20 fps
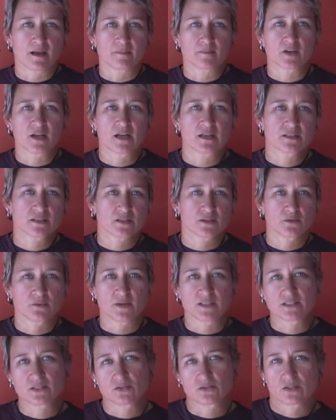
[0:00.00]
cuts their
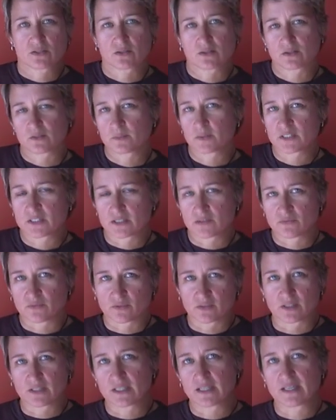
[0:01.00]
wetsuits a little bit
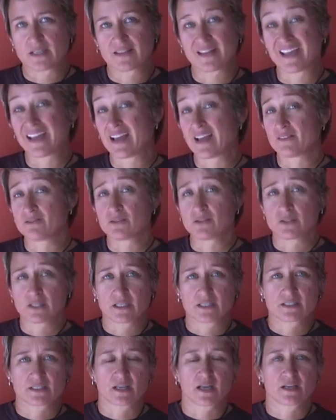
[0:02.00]
differently, and they have
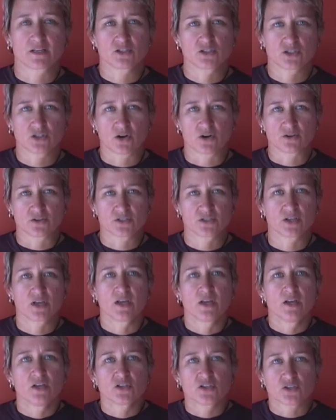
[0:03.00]
unique size charts.
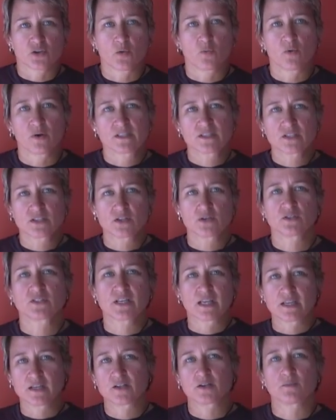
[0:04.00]
So once you
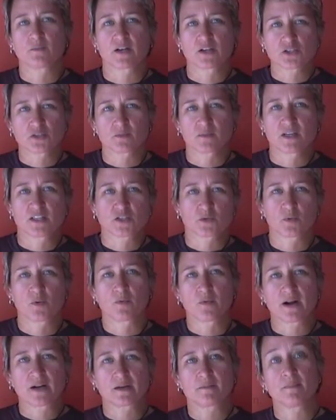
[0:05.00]
take your measurements, we
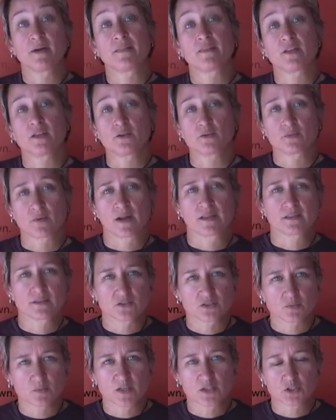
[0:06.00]
recommend that you write
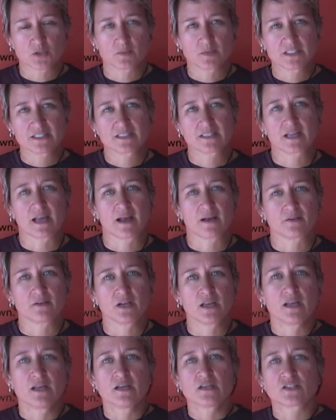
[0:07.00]
those measurements down
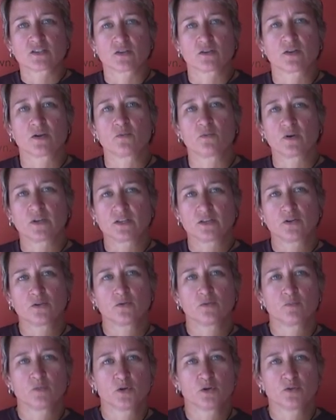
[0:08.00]
so that when
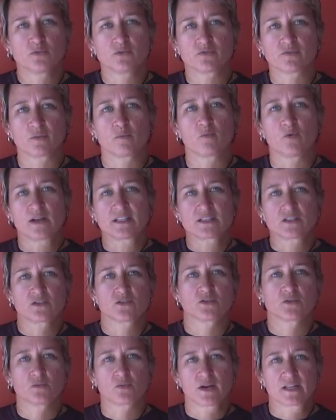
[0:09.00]
you move from wetsuit
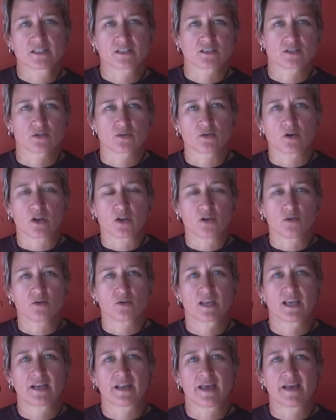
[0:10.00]
to wetsuit, you
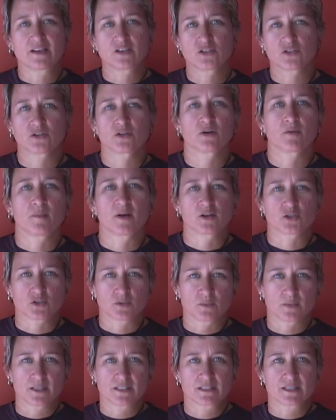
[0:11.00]
can enter your
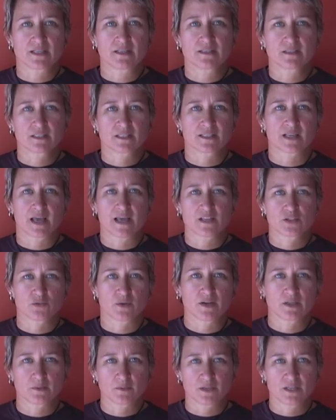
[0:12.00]
measurements in the size
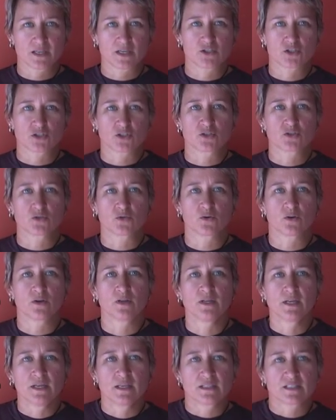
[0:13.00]
recommendation tool
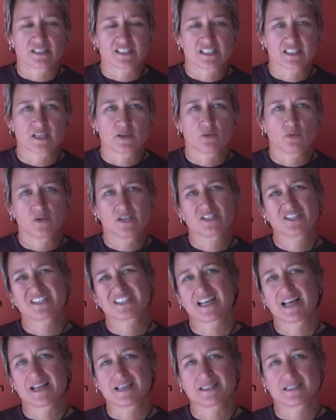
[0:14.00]
to see which
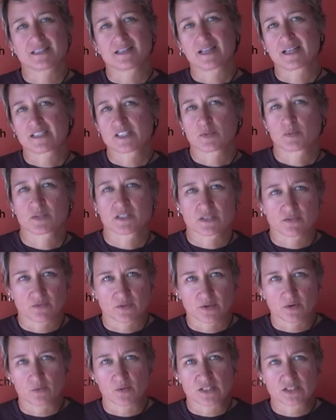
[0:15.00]
size in that
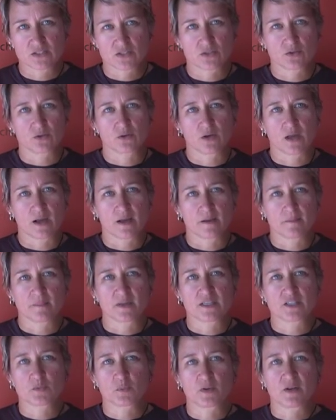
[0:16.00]
specific wetsuit
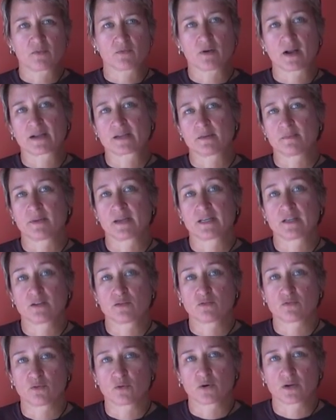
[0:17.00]
is being recommended
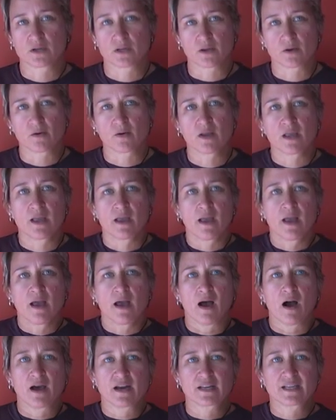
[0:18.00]
for you.
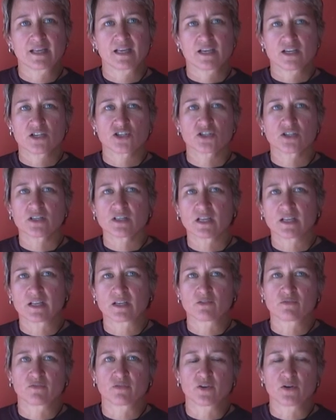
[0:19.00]
On occasion,
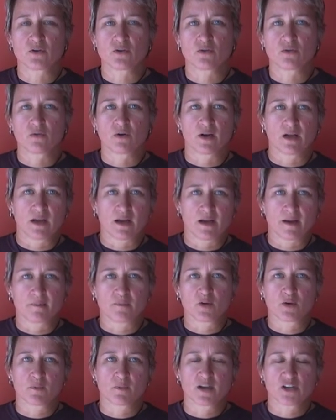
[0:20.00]
if your
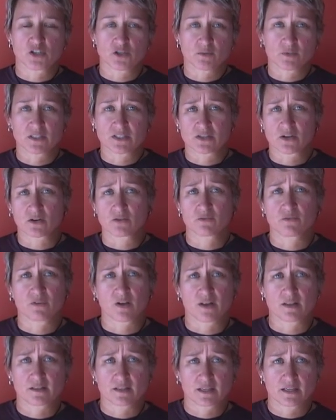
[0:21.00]
measurements aren't
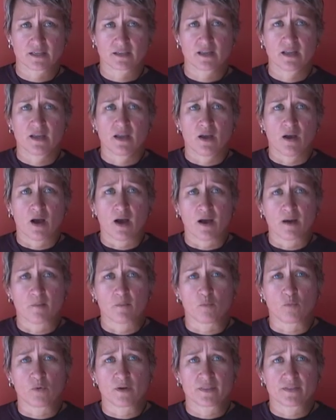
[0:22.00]
falling
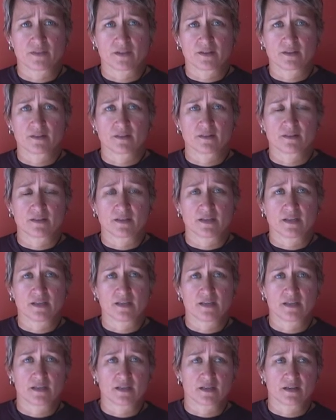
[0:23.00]
within
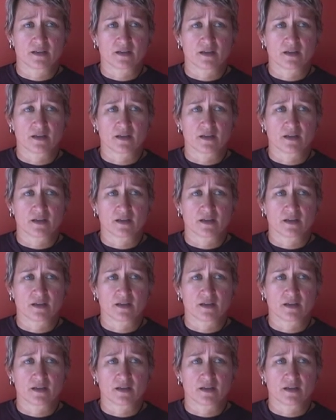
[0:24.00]
the